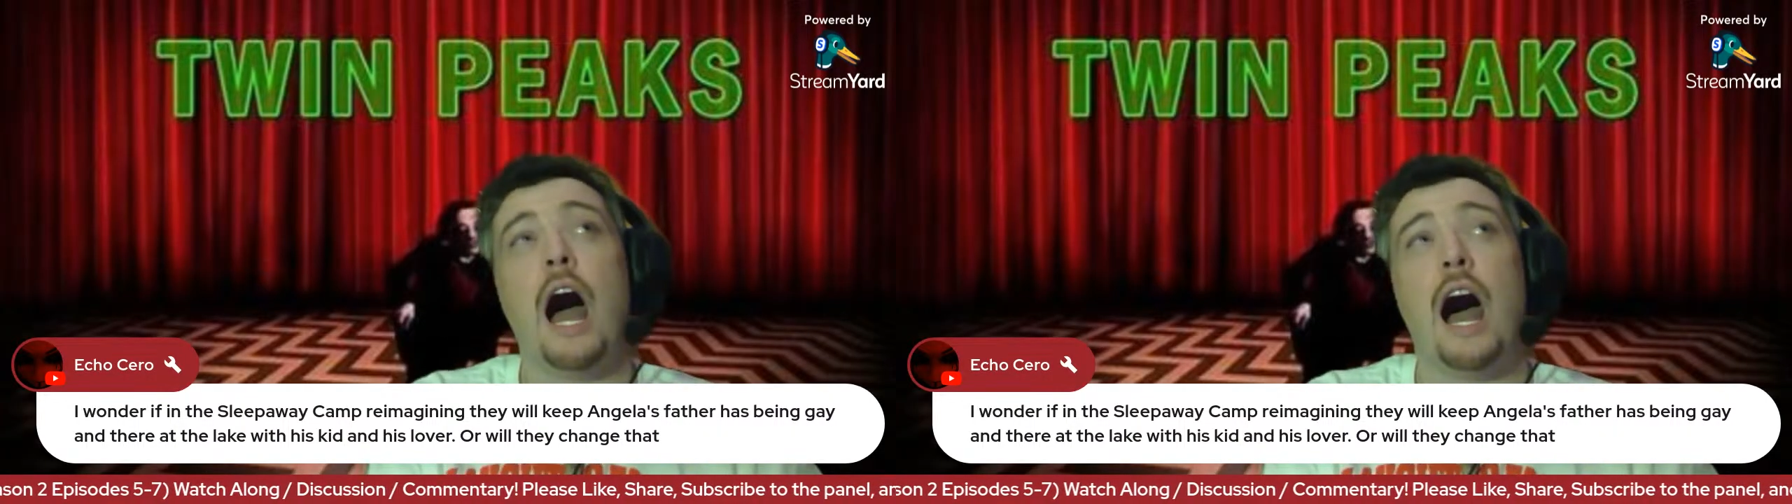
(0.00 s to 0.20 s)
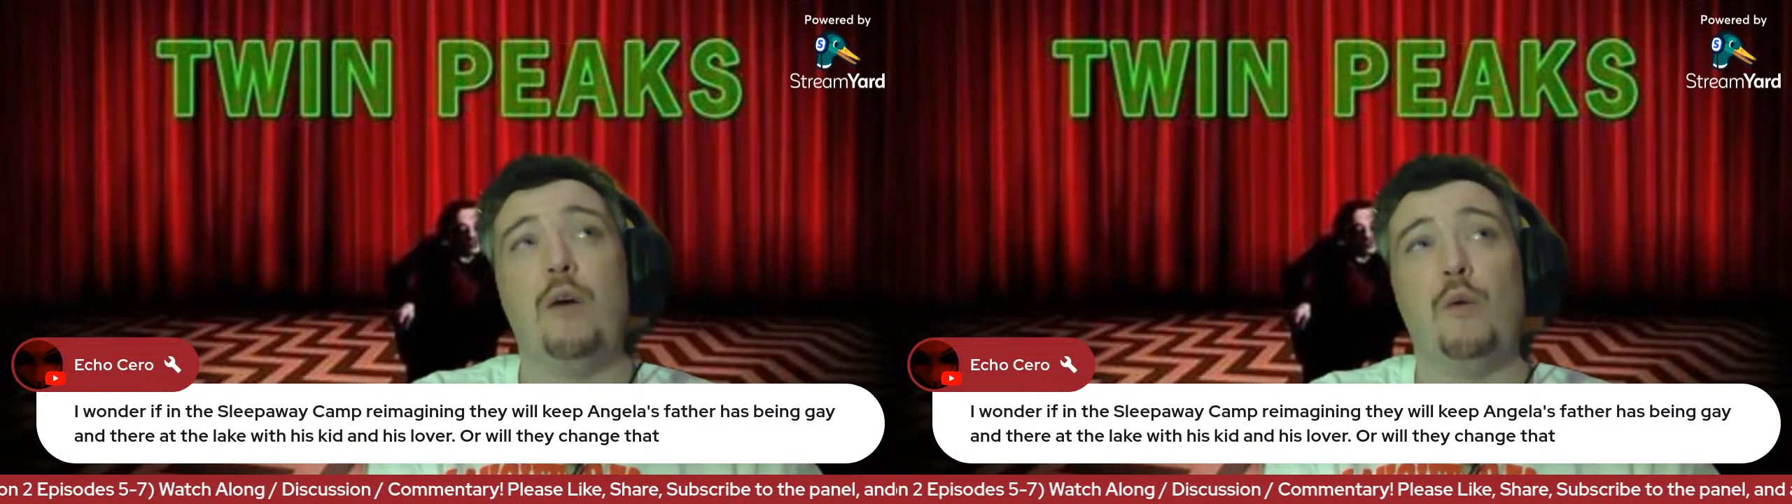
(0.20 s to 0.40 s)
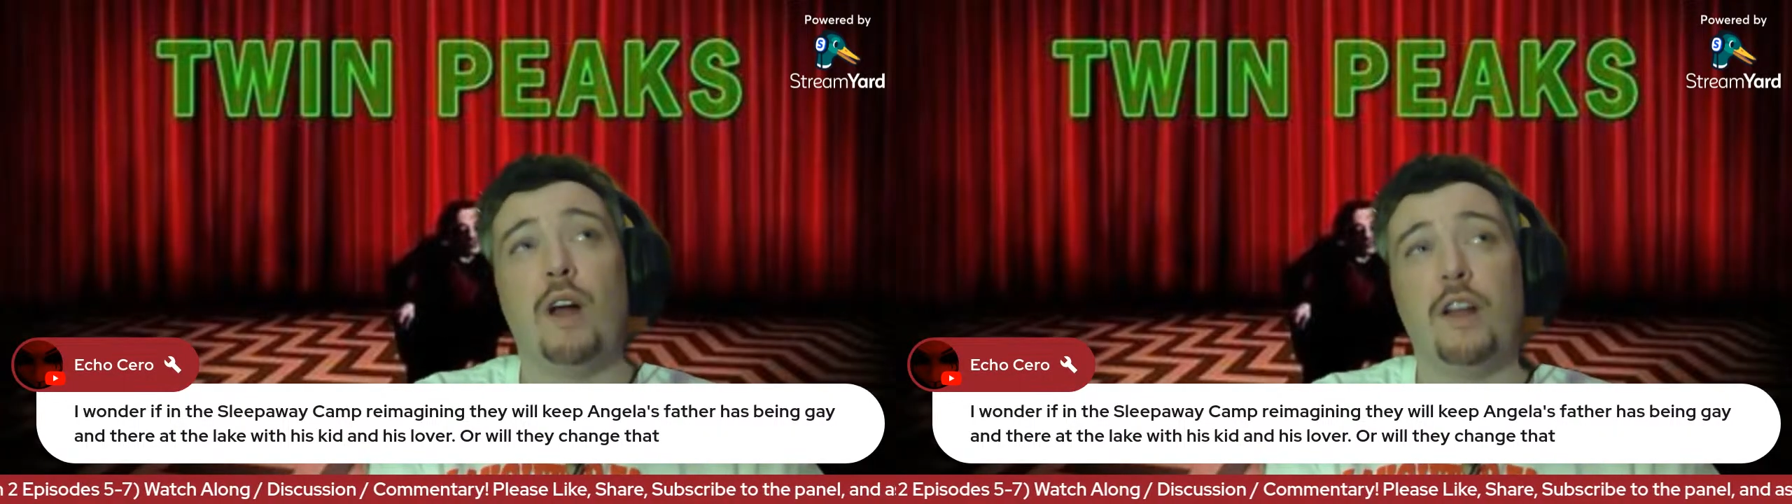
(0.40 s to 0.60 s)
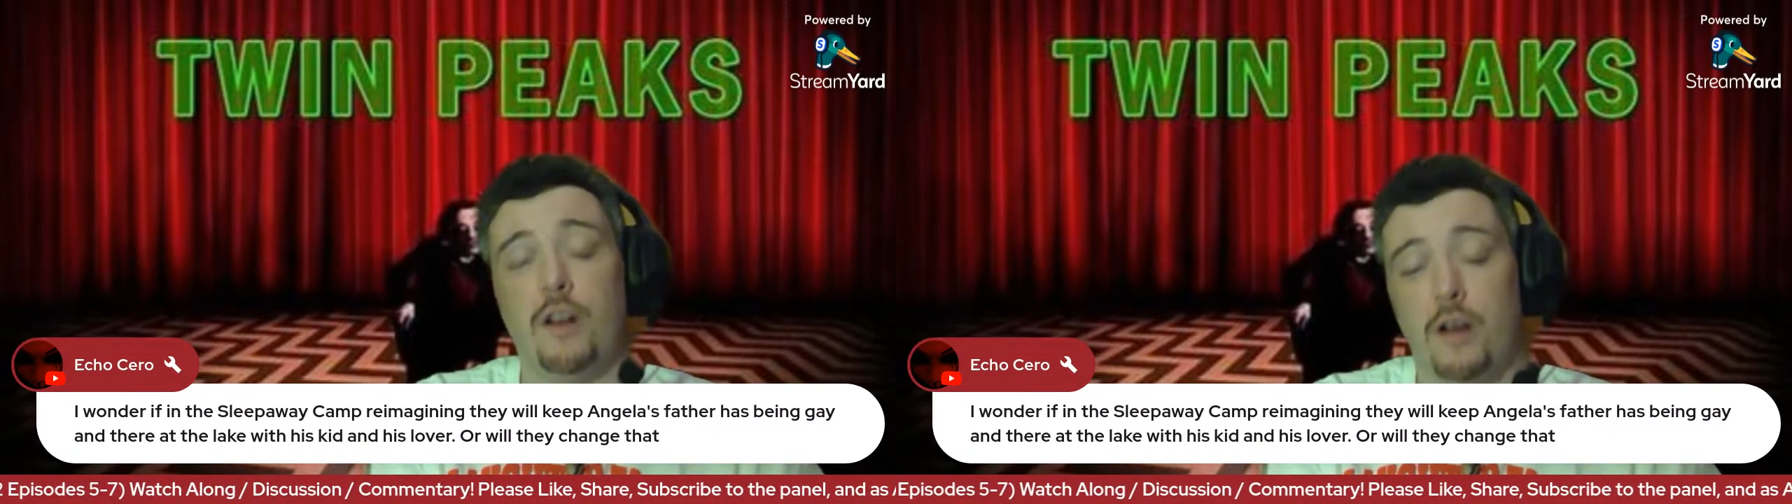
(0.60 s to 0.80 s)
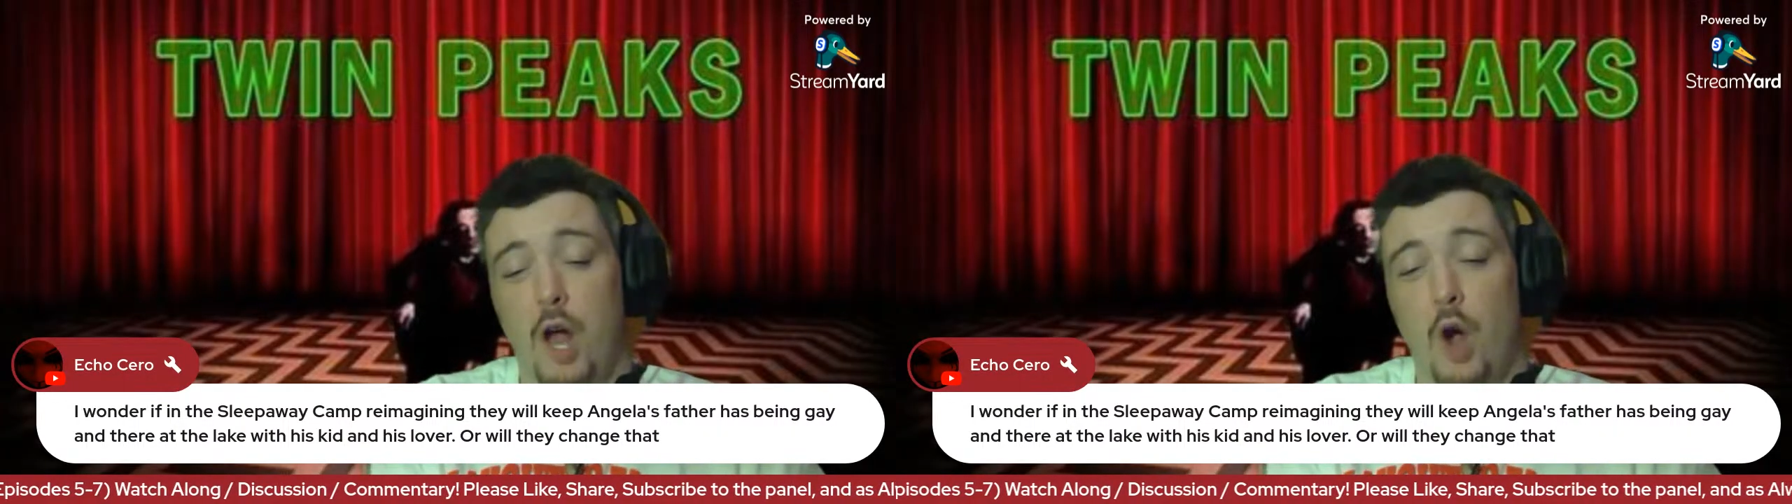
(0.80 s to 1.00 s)
I wanted
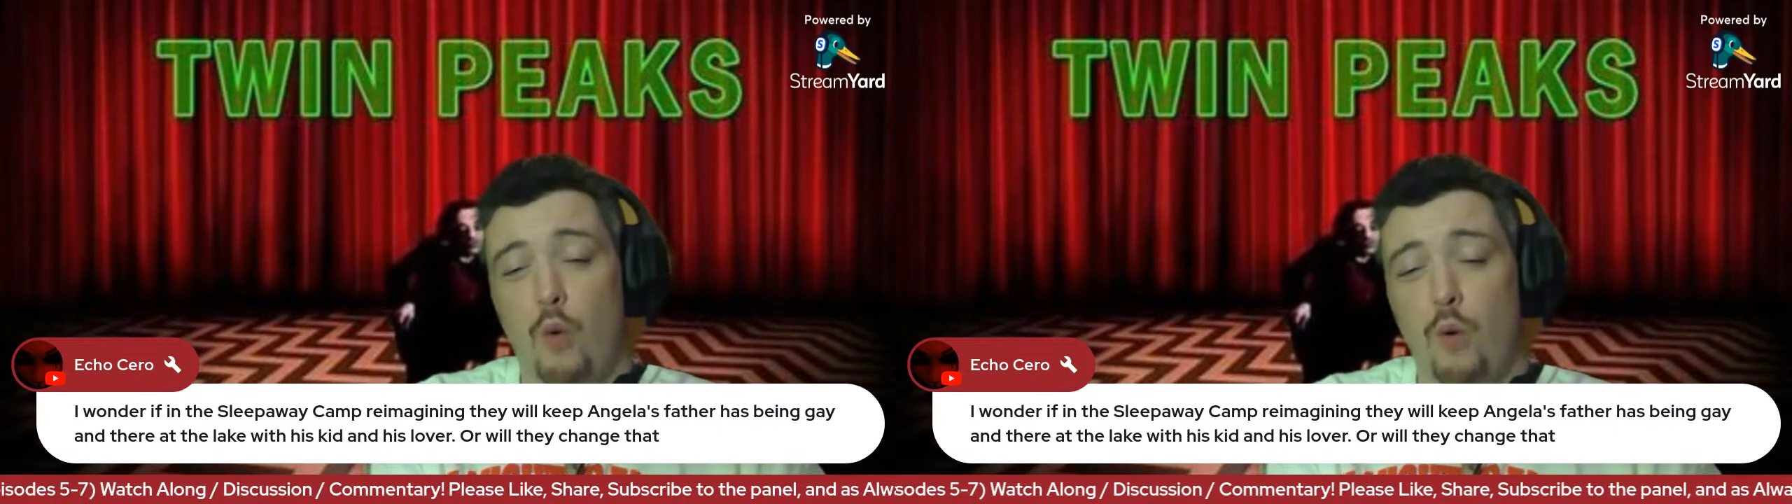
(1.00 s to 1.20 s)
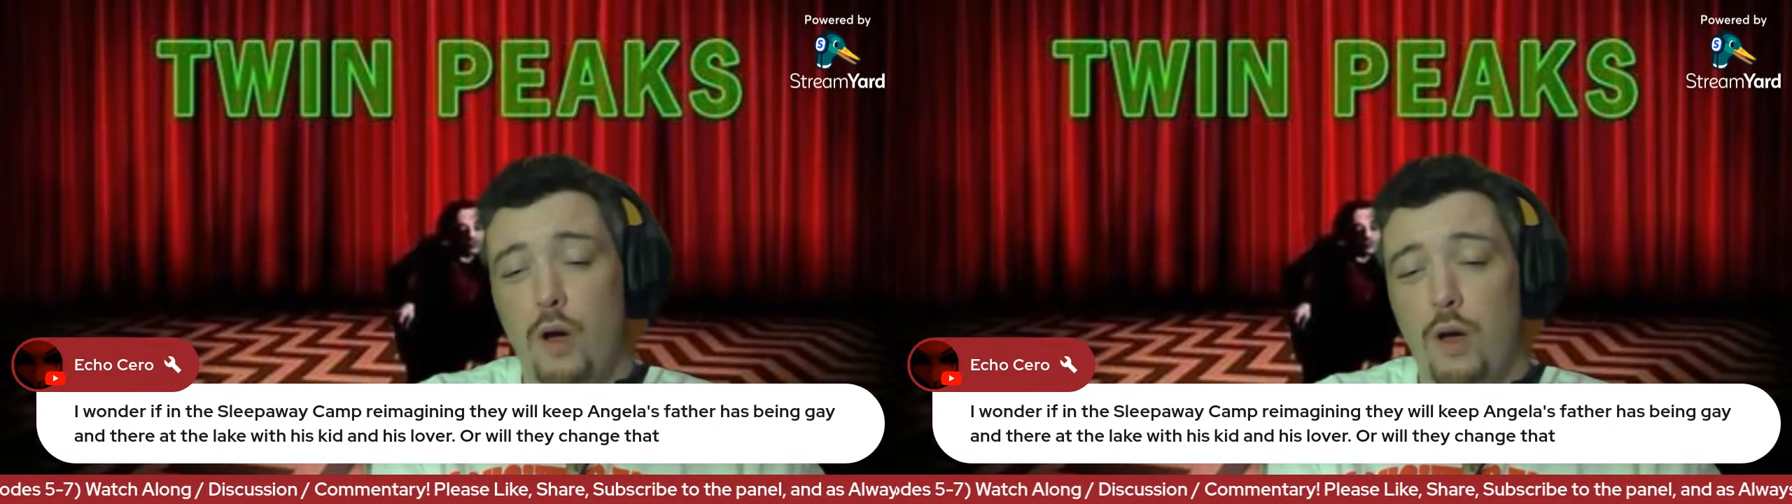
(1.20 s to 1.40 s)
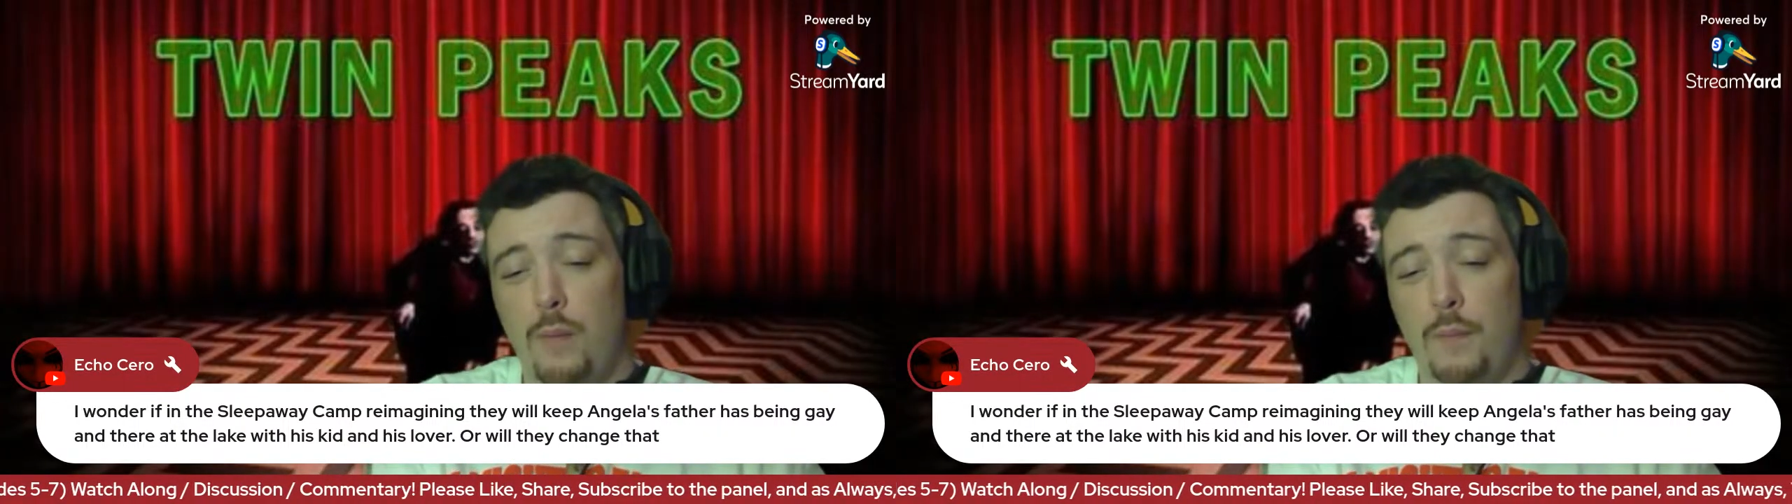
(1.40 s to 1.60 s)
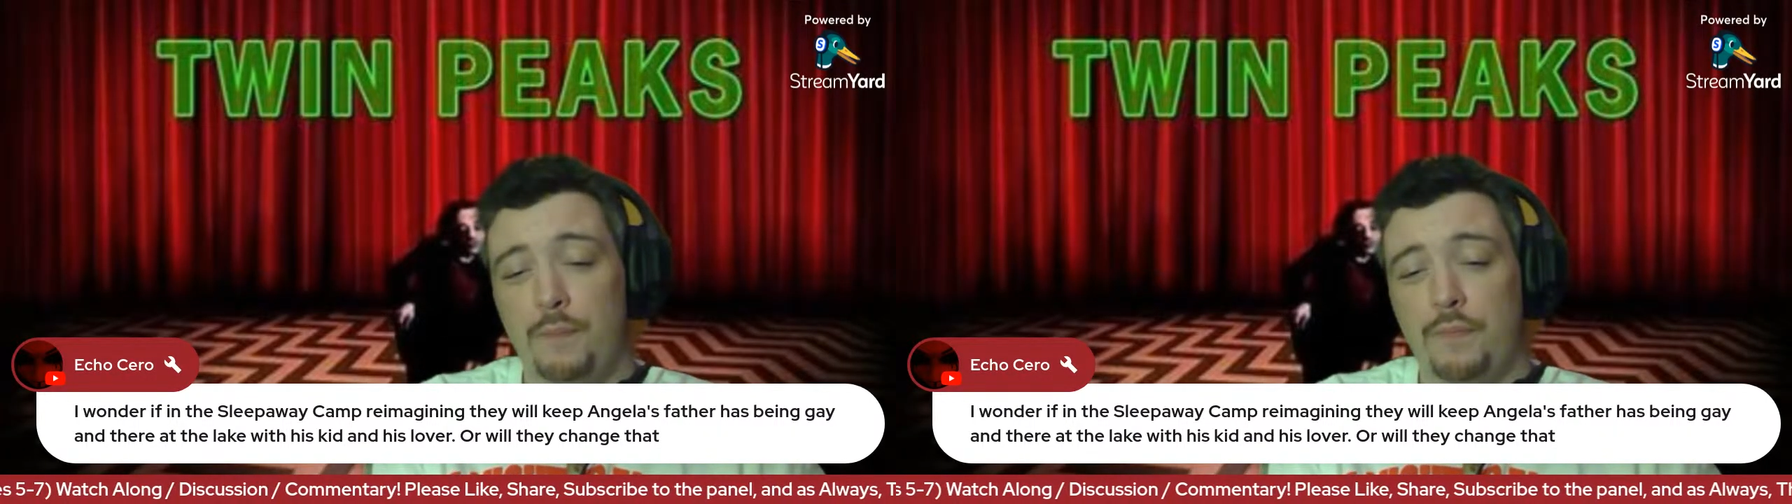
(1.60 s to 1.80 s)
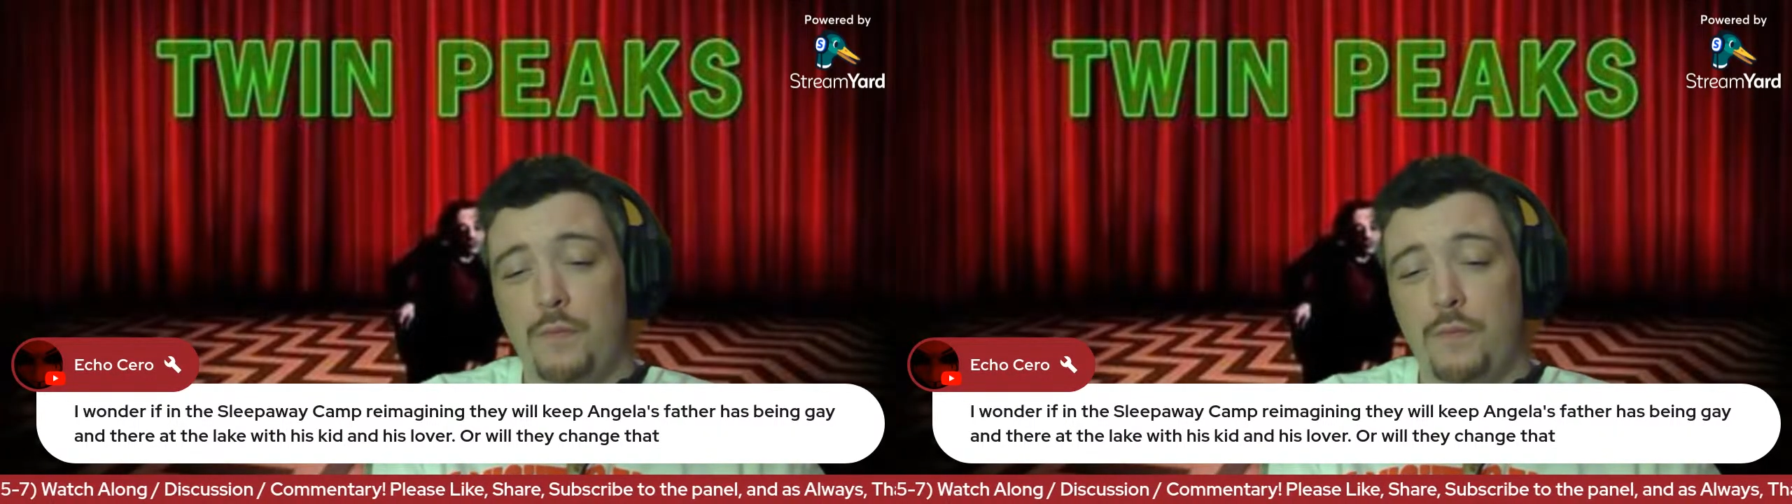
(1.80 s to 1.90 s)
to go